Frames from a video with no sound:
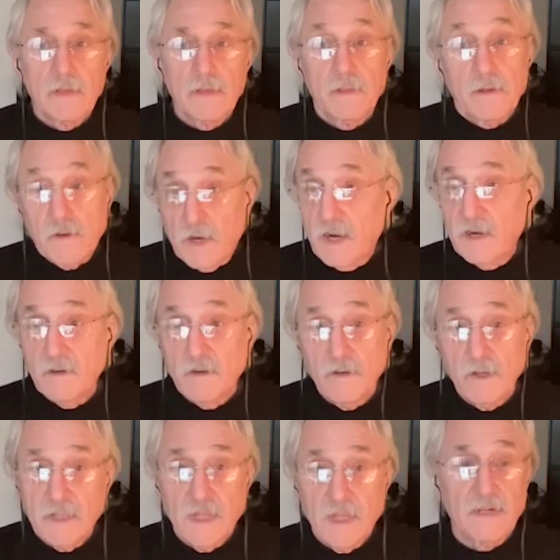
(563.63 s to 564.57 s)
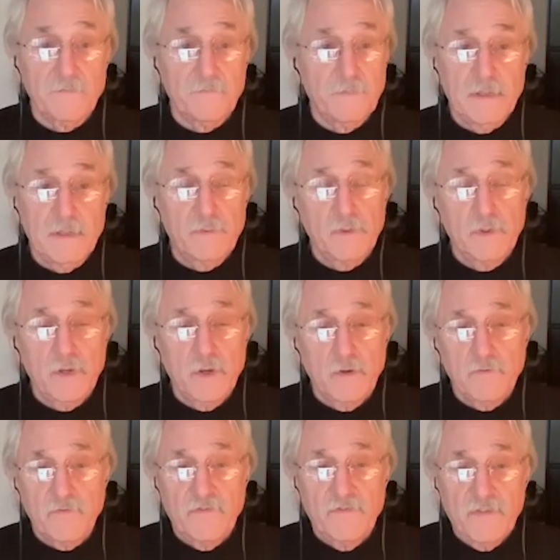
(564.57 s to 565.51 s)
There are a lot of people who
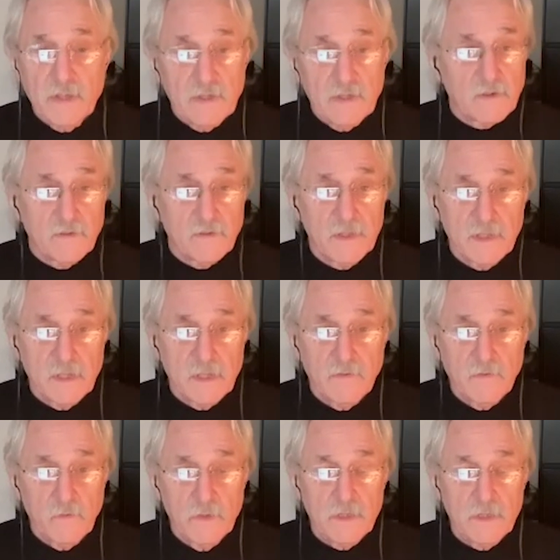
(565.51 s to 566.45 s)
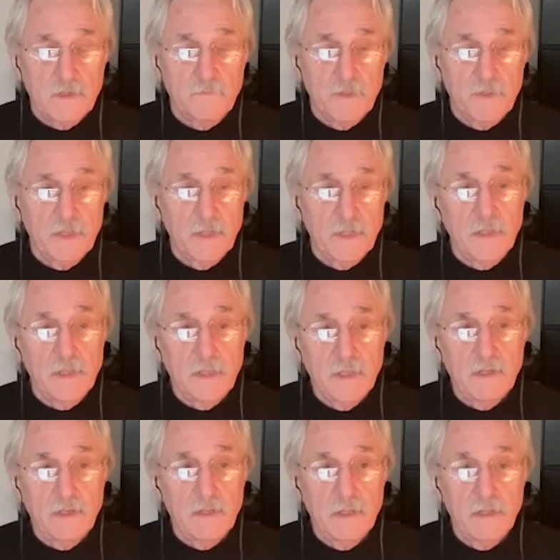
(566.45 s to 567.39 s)
don't feel that we should be
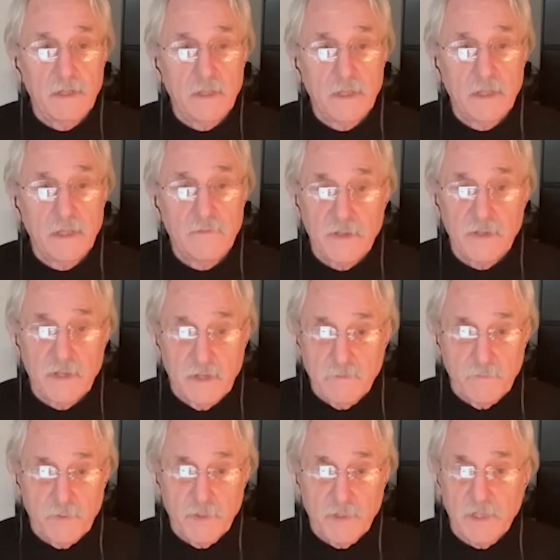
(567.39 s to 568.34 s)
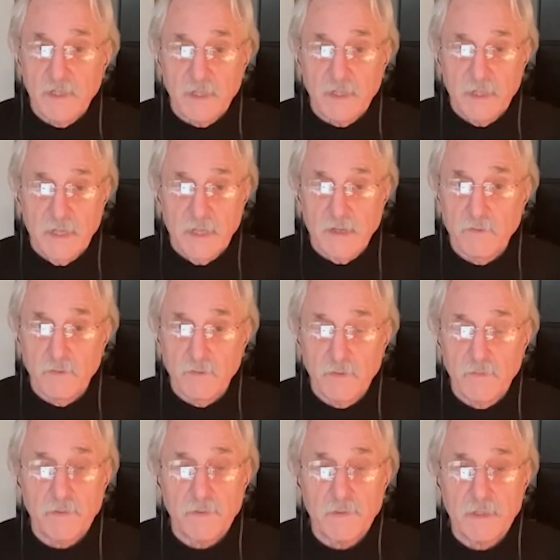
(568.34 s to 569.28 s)
living in a particularly
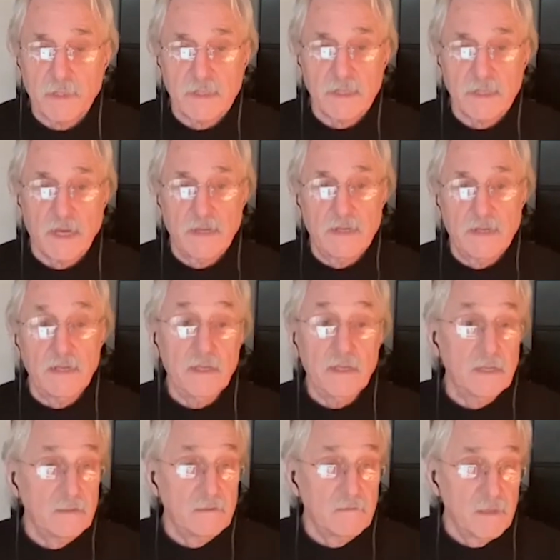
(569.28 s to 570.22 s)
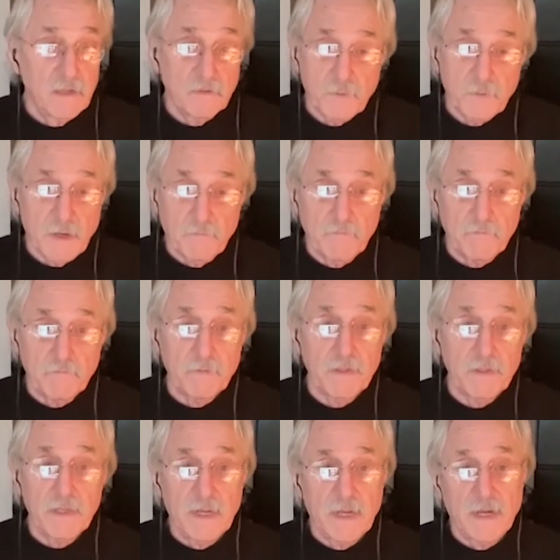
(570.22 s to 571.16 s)
equitable society, and they're
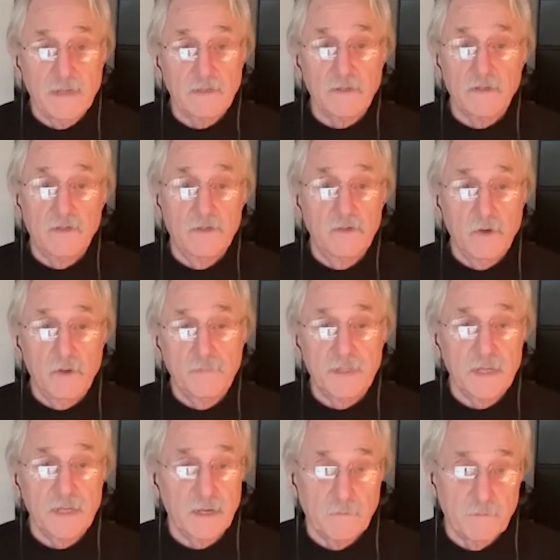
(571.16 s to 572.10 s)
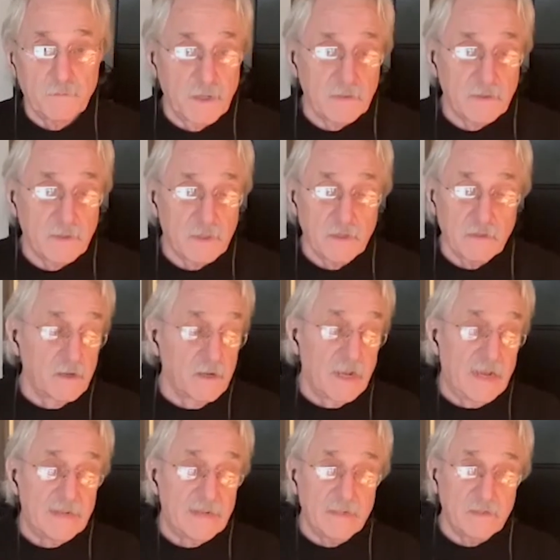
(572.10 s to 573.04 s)
probably not too upset about
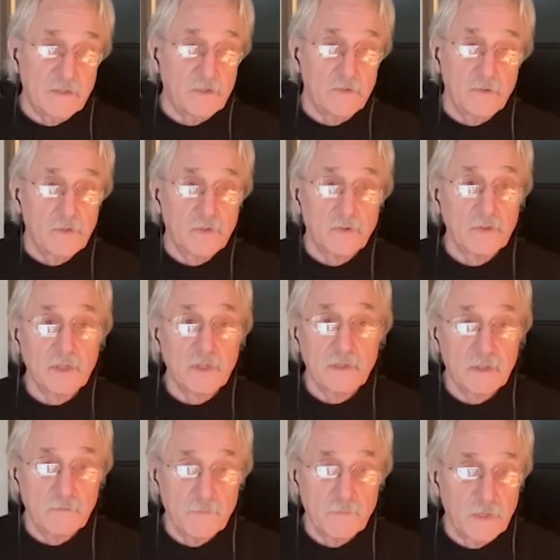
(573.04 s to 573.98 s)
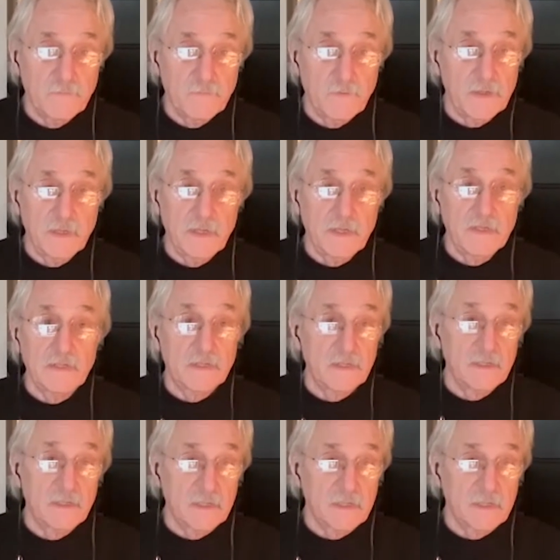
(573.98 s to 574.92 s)
their attitudes or that there might be
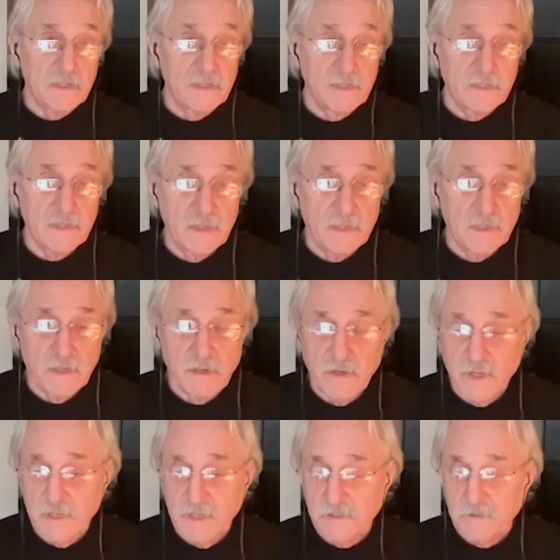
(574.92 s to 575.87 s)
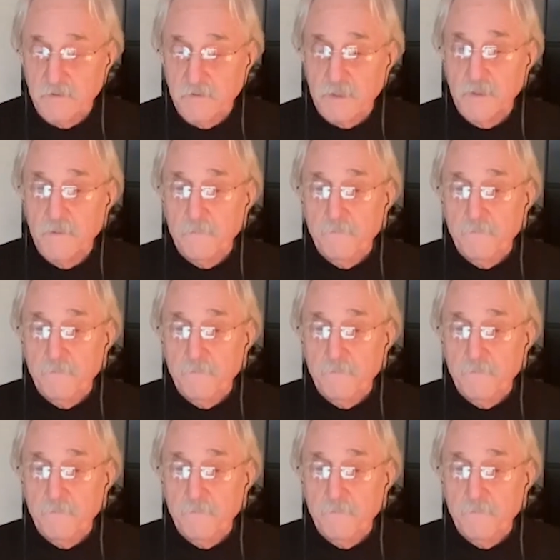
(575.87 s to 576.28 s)
inconsistency in their attitudes.